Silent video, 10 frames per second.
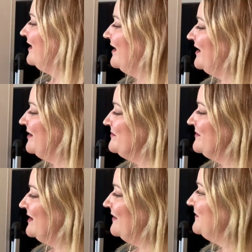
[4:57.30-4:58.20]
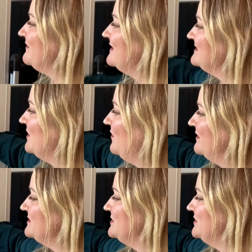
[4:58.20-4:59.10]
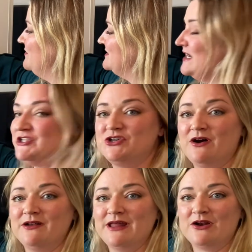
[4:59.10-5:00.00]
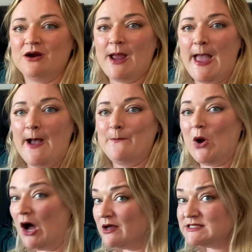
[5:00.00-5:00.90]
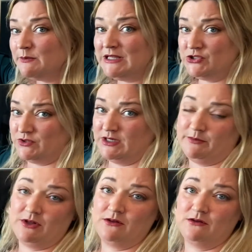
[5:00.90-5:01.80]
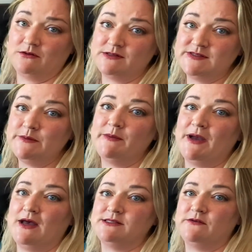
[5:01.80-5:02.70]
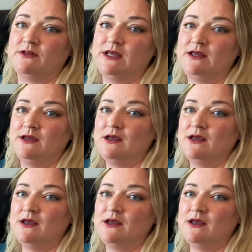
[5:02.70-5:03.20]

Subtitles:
A few things I want to touch on that are possibly treatable semi-passively